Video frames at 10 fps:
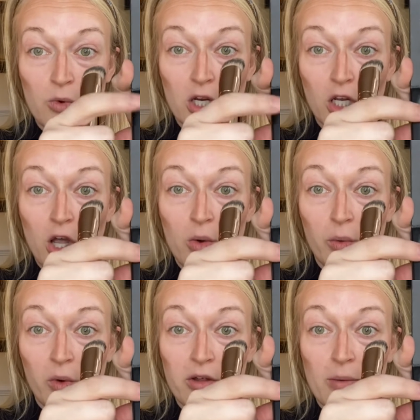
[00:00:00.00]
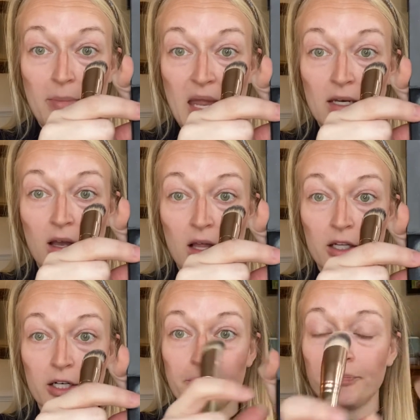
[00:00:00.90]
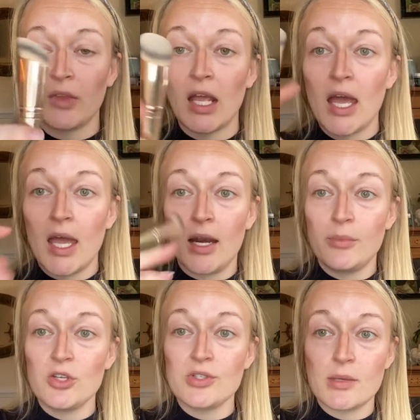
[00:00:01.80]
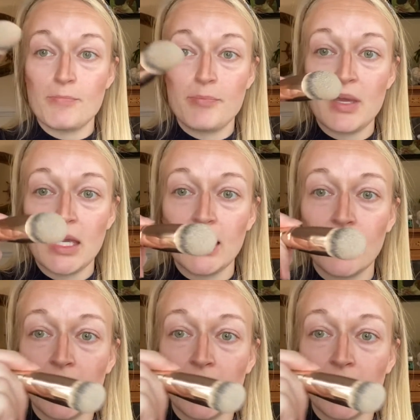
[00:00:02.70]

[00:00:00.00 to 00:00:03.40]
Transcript: gonna go in with our main color, and I'm gonna use the bigger